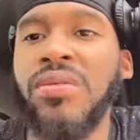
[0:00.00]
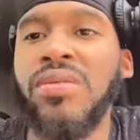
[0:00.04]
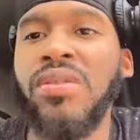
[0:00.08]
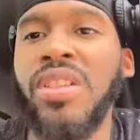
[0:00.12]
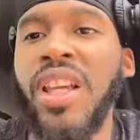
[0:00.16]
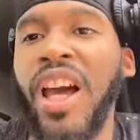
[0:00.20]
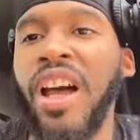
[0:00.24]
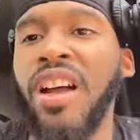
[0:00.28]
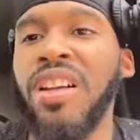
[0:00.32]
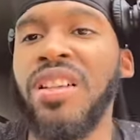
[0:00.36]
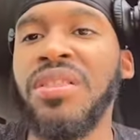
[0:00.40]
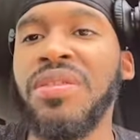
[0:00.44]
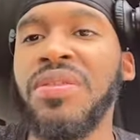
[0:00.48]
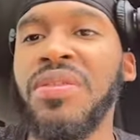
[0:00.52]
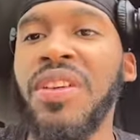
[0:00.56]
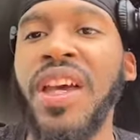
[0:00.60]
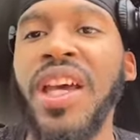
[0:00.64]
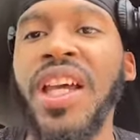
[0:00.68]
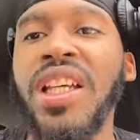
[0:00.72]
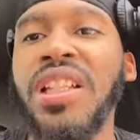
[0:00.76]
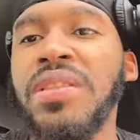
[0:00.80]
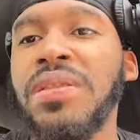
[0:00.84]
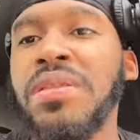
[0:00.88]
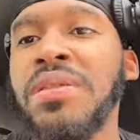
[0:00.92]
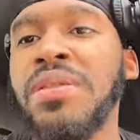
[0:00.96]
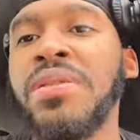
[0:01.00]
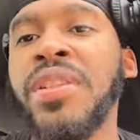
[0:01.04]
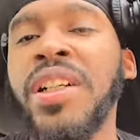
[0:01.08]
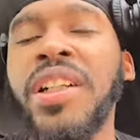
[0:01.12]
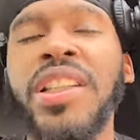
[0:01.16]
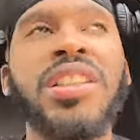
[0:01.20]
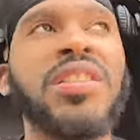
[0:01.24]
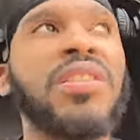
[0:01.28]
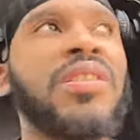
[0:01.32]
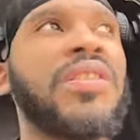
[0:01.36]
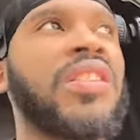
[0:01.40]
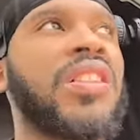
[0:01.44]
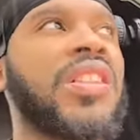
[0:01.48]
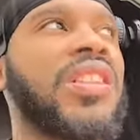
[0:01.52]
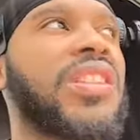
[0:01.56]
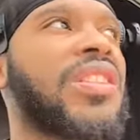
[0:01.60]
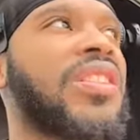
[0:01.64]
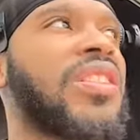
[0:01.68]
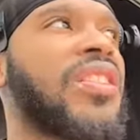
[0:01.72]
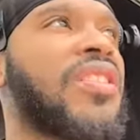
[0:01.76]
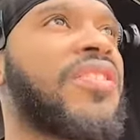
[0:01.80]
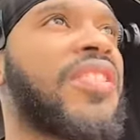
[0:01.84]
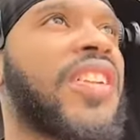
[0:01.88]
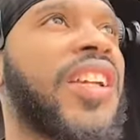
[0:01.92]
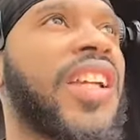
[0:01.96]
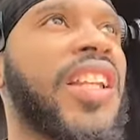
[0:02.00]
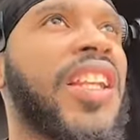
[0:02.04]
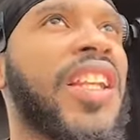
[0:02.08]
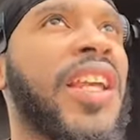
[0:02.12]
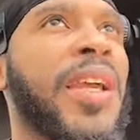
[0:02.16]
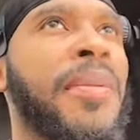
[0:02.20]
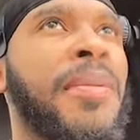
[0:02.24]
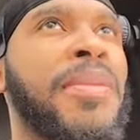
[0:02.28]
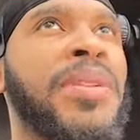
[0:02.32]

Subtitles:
You got all these fast food restaurants, stuff like that.